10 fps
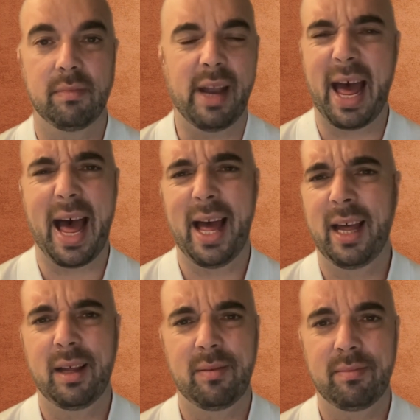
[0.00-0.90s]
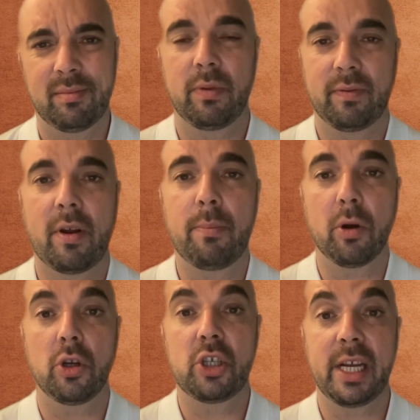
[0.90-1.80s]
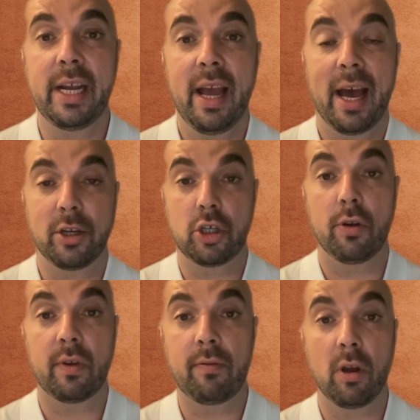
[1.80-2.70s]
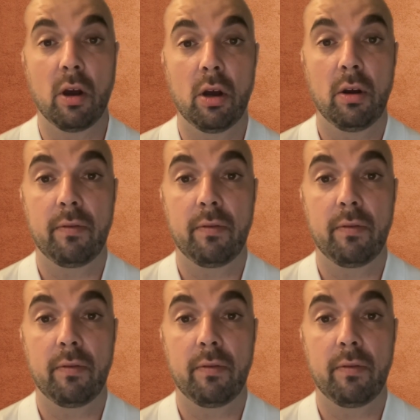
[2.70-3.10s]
Nah. Very punchy and shows off your